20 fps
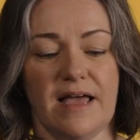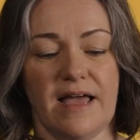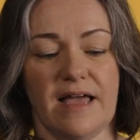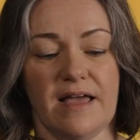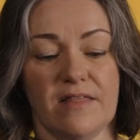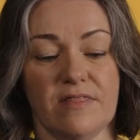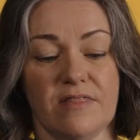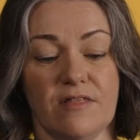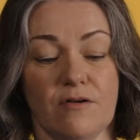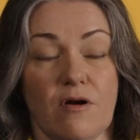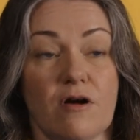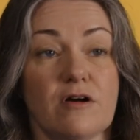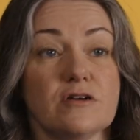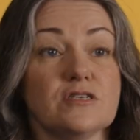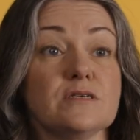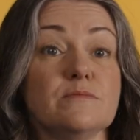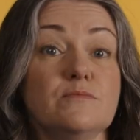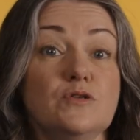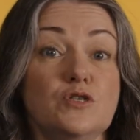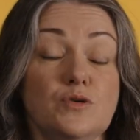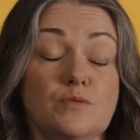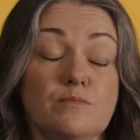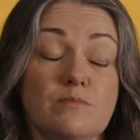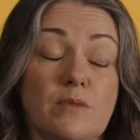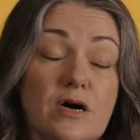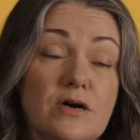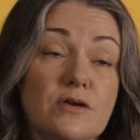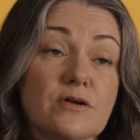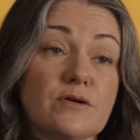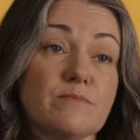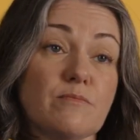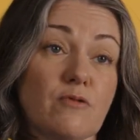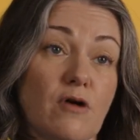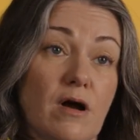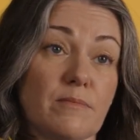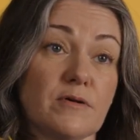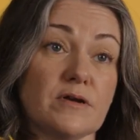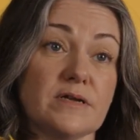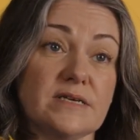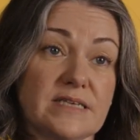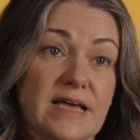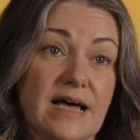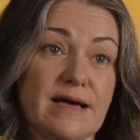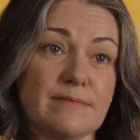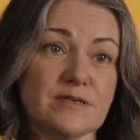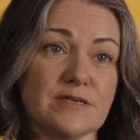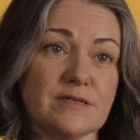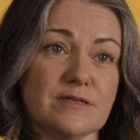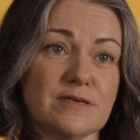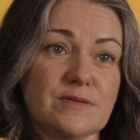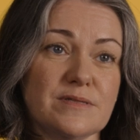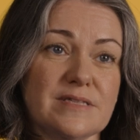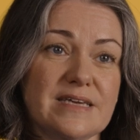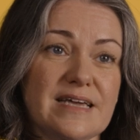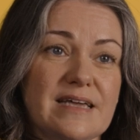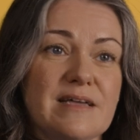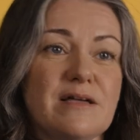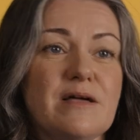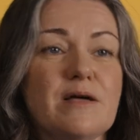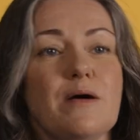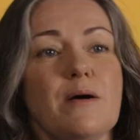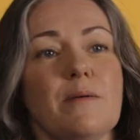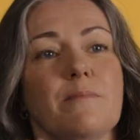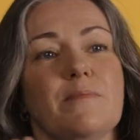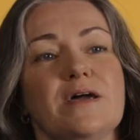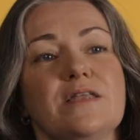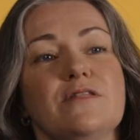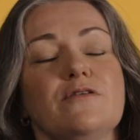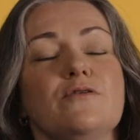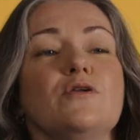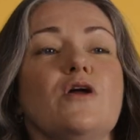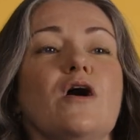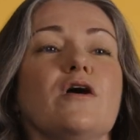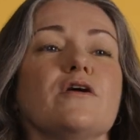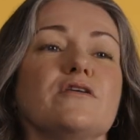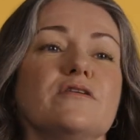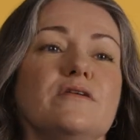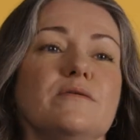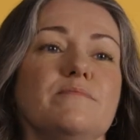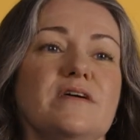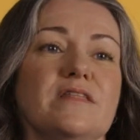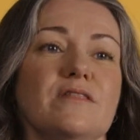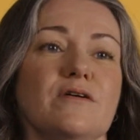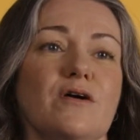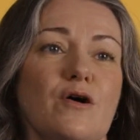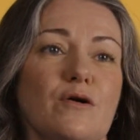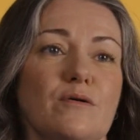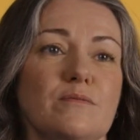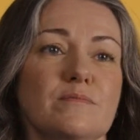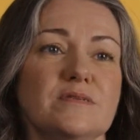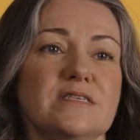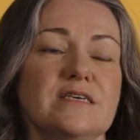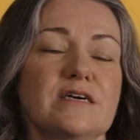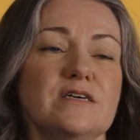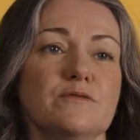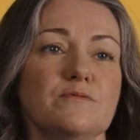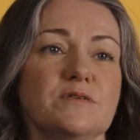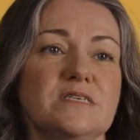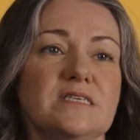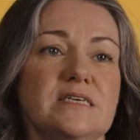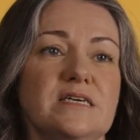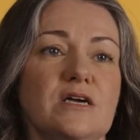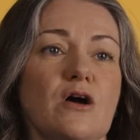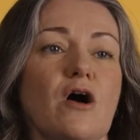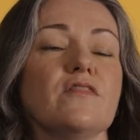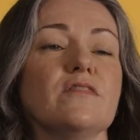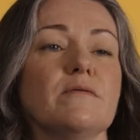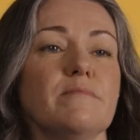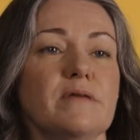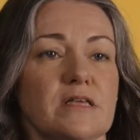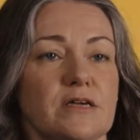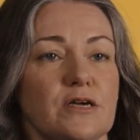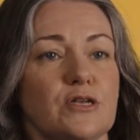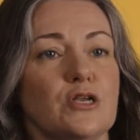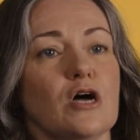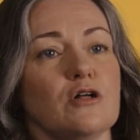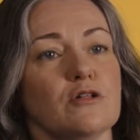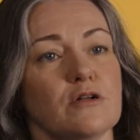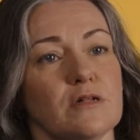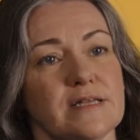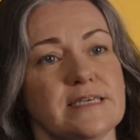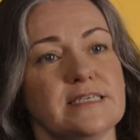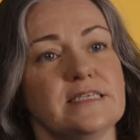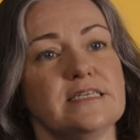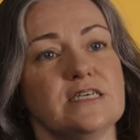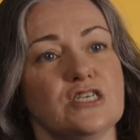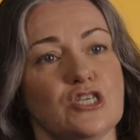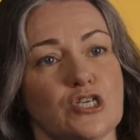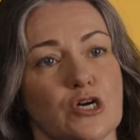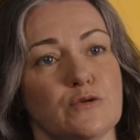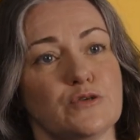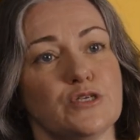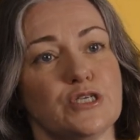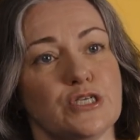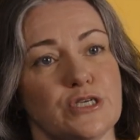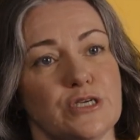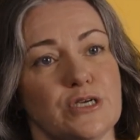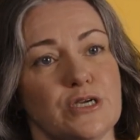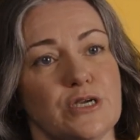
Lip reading: and there are some new modern properties, absolutely, but they're not going to be the homes that you will see on the $1 million listing shows.